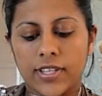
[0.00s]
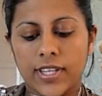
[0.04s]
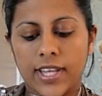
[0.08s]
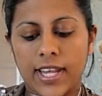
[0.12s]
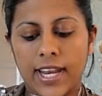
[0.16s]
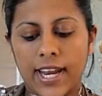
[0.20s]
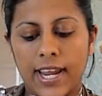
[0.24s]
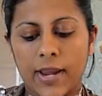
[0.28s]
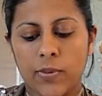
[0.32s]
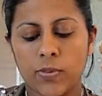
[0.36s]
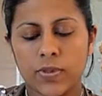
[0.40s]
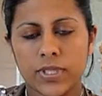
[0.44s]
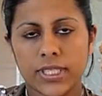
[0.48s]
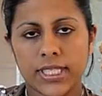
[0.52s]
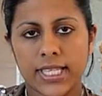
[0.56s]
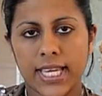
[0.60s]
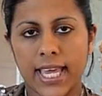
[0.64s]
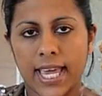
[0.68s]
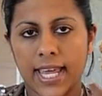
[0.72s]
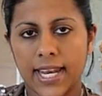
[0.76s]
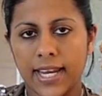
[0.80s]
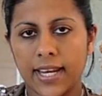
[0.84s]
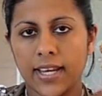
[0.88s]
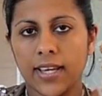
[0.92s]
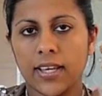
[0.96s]
that I was
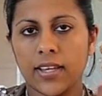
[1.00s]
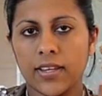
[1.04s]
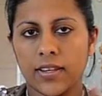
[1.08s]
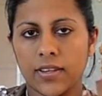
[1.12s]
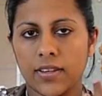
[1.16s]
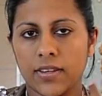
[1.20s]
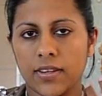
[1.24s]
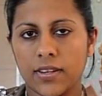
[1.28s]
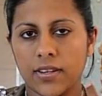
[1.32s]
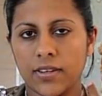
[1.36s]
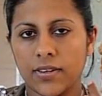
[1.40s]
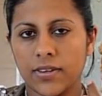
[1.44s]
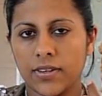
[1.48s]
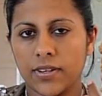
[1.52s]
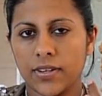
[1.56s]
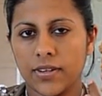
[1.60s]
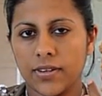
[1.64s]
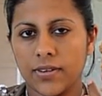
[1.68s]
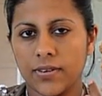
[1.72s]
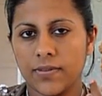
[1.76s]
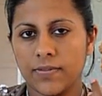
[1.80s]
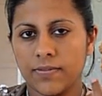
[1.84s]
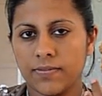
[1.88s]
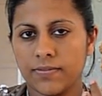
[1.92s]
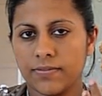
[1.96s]
getting
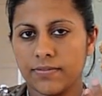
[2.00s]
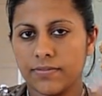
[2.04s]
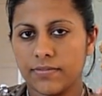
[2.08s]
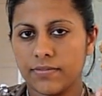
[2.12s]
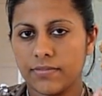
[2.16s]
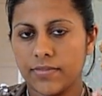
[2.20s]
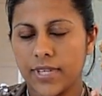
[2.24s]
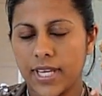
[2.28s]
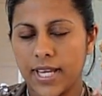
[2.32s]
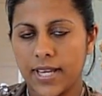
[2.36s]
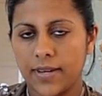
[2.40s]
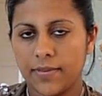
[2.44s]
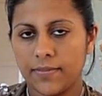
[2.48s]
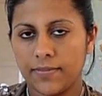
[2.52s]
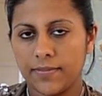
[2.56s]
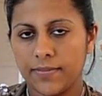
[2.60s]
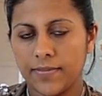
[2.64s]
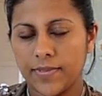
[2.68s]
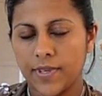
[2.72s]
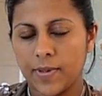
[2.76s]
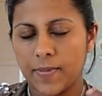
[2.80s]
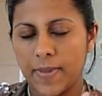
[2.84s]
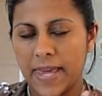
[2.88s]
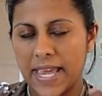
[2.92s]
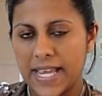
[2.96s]
the
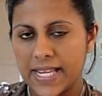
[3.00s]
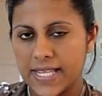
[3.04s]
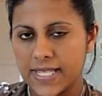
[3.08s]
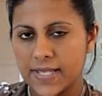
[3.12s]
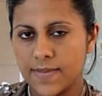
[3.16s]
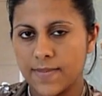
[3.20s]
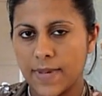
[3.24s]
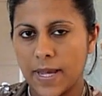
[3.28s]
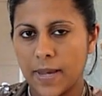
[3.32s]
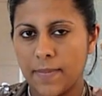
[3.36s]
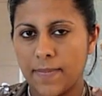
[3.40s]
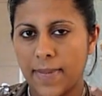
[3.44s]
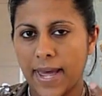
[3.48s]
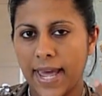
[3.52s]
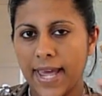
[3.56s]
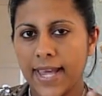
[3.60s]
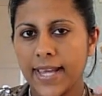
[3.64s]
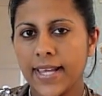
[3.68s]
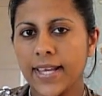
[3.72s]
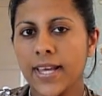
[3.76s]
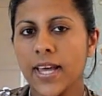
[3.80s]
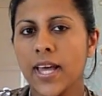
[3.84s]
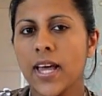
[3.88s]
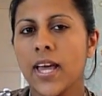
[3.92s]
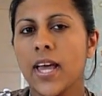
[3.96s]
pains in my back,
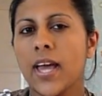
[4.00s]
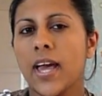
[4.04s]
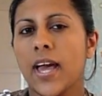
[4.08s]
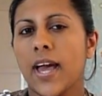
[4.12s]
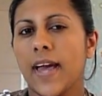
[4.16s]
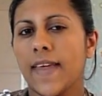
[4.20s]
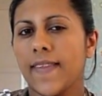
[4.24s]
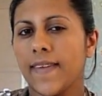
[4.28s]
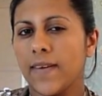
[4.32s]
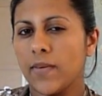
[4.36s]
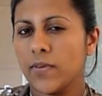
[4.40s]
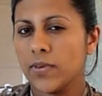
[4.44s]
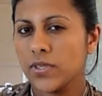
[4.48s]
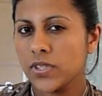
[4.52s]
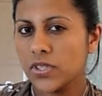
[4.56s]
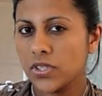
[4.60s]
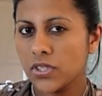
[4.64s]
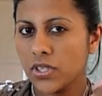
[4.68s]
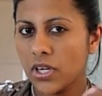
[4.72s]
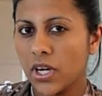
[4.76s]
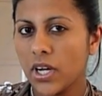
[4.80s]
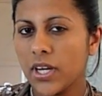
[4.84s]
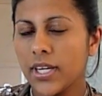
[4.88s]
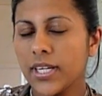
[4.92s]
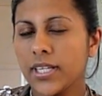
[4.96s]
and they were
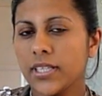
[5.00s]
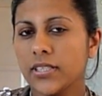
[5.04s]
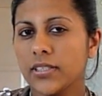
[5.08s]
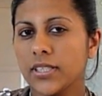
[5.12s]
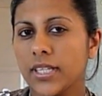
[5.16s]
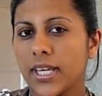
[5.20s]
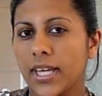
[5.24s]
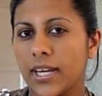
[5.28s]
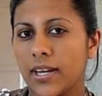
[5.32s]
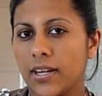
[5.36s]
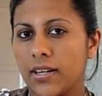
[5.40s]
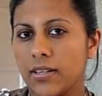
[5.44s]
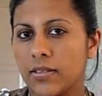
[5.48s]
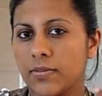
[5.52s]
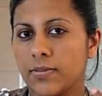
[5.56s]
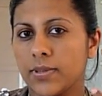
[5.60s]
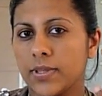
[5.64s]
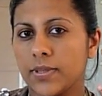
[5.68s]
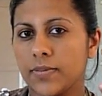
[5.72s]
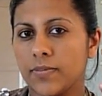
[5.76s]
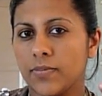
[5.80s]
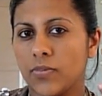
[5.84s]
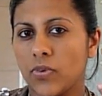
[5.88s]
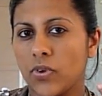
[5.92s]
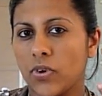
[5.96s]
starting to get a little
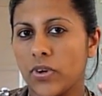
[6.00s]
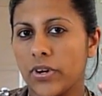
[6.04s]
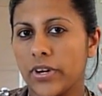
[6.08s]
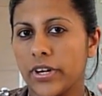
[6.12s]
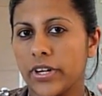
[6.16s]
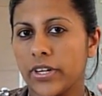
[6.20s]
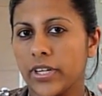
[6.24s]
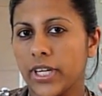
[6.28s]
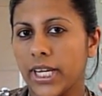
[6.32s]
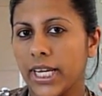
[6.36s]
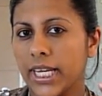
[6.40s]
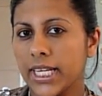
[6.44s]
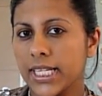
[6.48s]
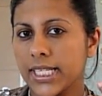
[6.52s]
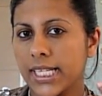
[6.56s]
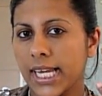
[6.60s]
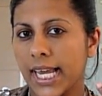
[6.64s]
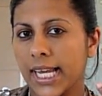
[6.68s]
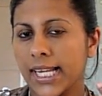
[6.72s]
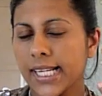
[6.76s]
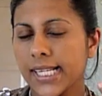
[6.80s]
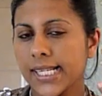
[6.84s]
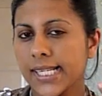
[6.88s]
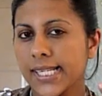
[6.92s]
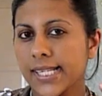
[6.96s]
bit more
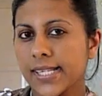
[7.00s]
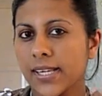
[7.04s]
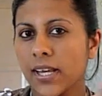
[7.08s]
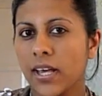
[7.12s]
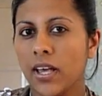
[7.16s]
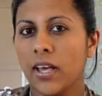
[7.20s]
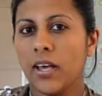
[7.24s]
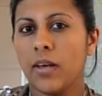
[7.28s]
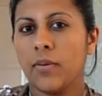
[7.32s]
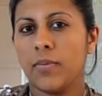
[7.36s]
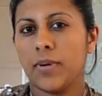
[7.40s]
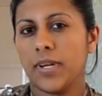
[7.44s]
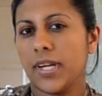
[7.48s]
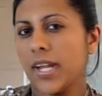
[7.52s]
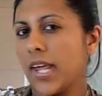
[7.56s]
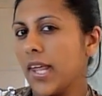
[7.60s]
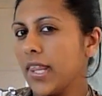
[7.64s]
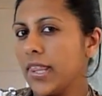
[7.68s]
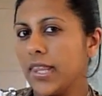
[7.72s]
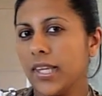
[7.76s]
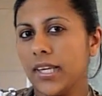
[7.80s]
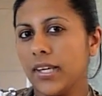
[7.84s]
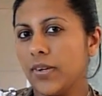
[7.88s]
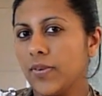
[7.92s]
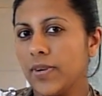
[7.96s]
intense, but
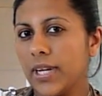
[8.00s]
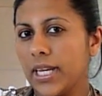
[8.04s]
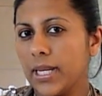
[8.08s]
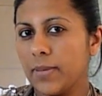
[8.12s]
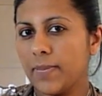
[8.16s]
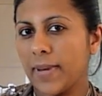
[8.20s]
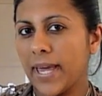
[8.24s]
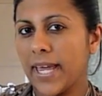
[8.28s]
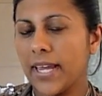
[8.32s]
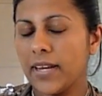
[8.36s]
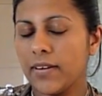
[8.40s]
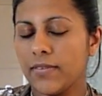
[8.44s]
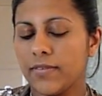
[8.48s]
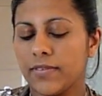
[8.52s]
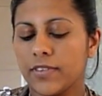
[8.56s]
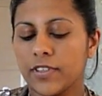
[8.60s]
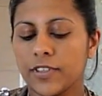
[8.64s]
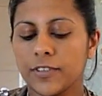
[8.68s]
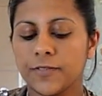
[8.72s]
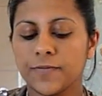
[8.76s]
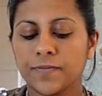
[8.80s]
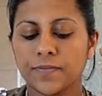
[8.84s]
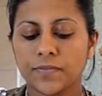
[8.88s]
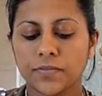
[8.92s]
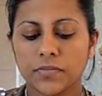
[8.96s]
nothing really
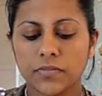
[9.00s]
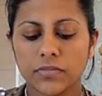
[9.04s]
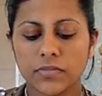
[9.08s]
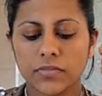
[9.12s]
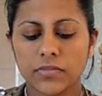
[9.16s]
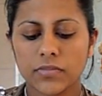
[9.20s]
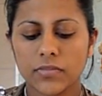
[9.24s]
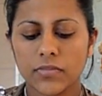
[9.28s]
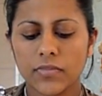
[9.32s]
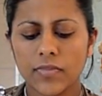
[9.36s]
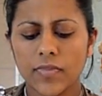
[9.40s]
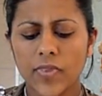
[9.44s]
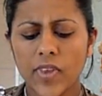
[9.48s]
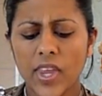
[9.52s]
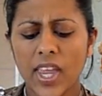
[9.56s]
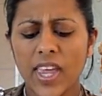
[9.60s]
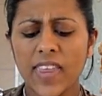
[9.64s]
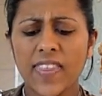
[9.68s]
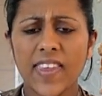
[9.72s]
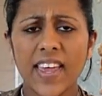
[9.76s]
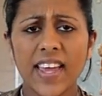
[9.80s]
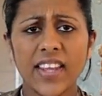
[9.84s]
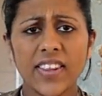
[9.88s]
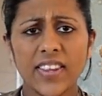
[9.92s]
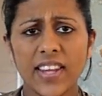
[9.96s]
painful.
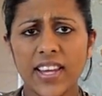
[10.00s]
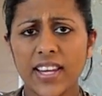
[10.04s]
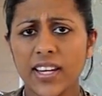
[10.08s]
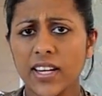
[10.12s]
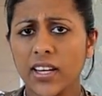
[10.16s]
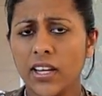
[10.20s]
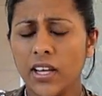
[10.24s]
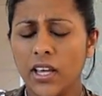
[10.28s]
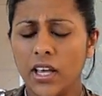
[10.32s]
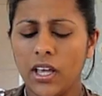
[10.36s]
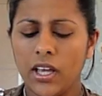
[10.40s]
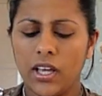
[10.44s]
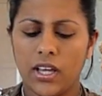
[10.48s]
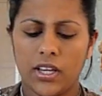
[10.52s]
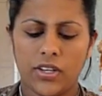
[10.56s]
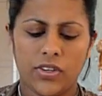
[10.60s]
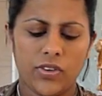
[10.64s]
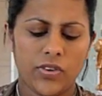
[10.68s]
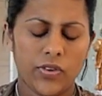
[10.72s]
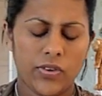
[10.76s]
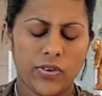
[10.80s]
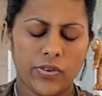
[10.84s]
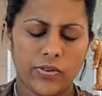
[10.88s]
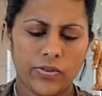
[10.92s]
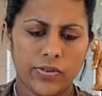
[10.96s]
And that then,
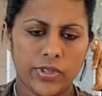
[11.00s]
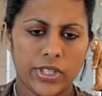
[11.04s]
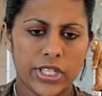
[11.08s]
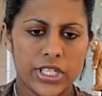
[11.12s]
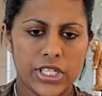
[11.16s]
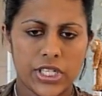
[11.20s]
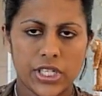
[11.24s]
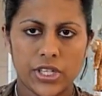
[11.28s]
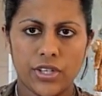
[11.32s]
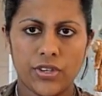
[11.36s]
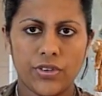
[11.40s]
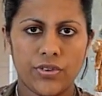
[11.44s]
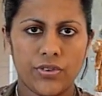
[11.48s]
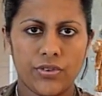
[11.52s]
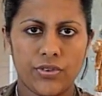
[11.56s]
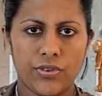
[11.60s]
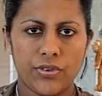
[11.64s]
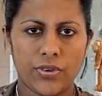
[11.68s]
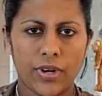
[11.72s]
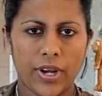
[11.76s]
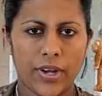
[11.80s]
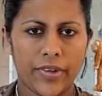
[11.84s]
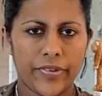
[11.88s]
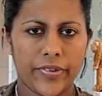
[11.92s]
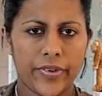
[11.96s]
continued
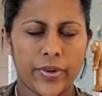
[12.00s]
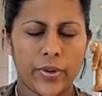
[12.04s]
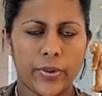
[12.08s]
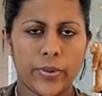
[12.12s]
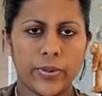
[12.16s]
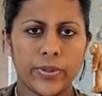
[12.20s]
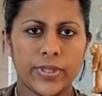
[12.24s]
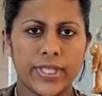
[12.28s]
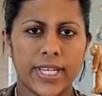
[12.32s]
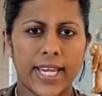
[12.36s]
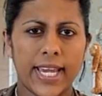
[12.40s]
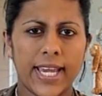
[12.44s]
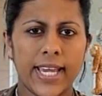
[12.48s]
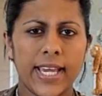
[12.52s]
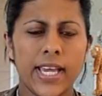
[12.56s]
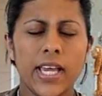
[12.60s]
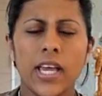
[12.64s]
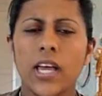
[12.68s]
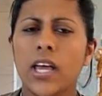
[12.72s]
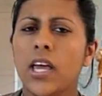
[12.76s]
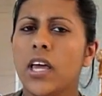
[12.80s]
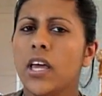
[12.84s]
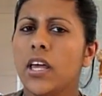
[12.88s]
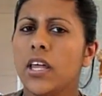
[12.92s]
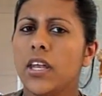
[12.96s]
throughout the whole day.
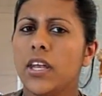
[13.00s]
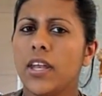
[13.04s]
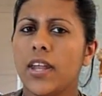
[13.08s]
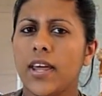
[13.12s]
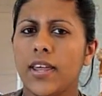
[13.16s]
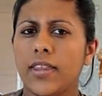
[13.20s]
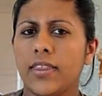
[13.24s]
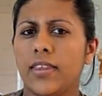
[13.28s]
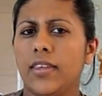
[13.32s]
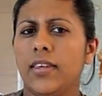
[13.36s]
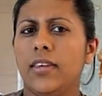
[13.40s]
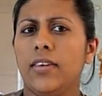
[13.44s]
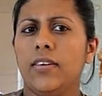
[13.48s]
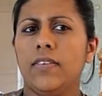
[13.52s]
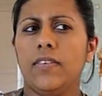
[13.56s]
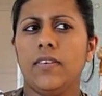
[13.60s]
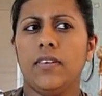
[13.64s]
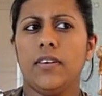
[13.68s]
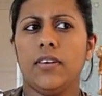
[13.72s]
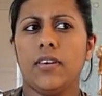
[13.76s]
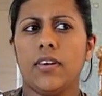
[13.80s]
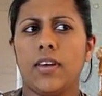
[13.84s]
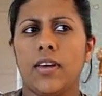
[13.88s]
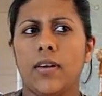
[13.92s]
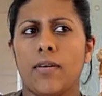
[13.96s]

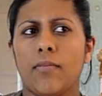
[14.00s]
Nothing